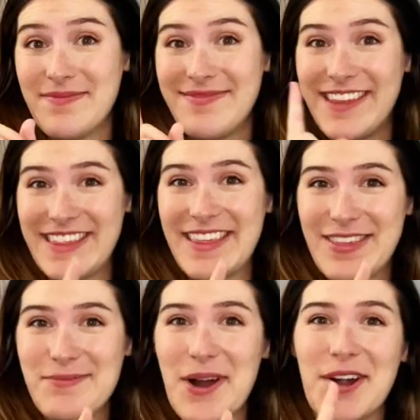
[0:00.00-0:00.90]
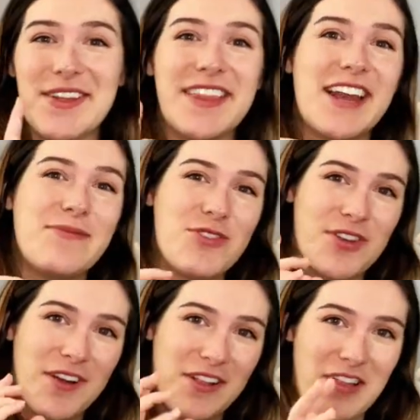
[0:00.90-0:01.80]
this is the part that I'm
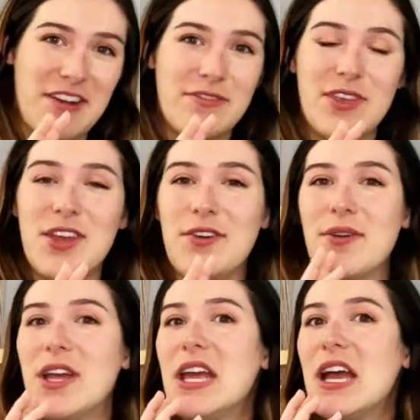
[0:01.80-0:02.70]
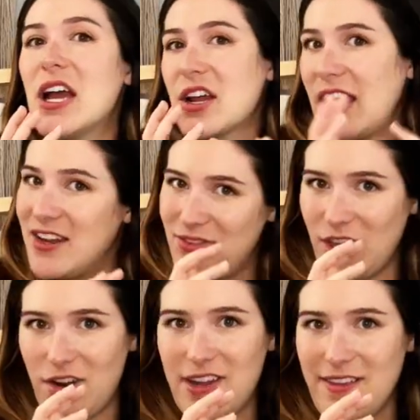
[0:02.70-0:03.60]
sure a lot of you are kind of
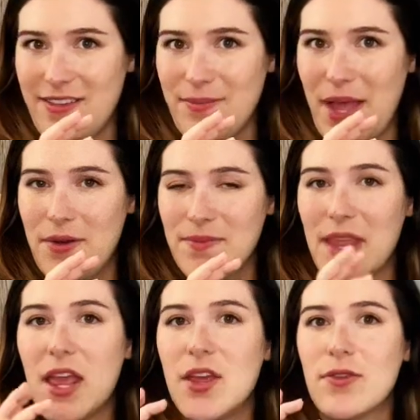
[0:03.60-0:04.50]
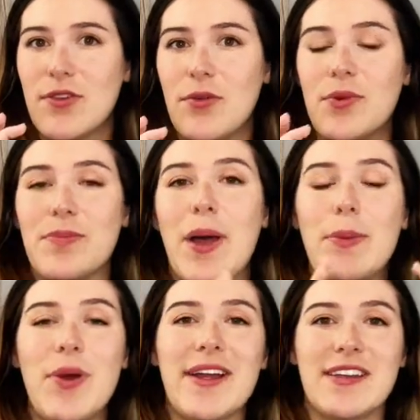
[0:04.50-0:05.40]
curious about. So with my
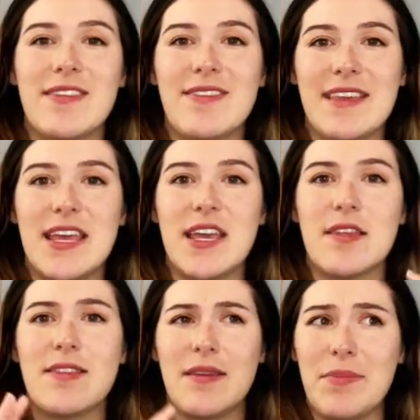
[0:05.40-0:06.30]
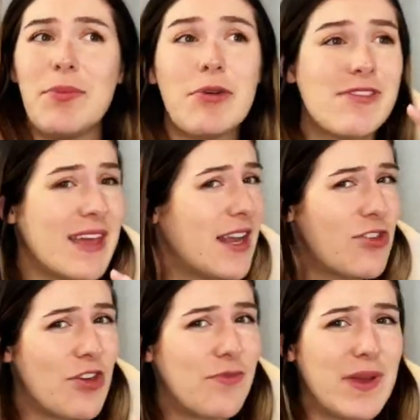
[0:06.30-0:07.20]
pregnancy, some people said I
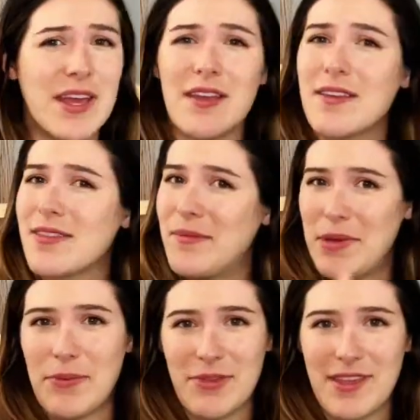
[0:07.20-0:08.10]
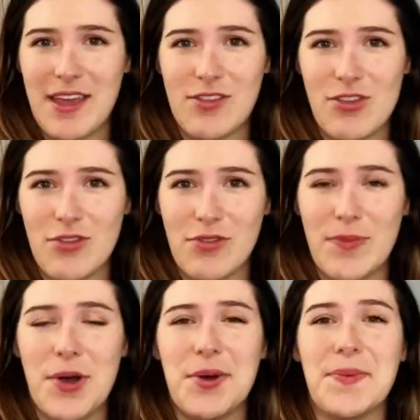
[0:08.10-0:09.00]
showed big, some people say I showed
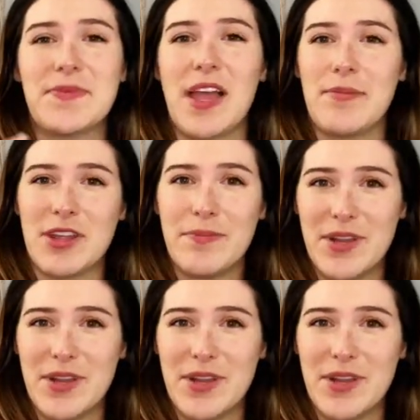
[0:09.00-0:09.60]
small. I'm gonna put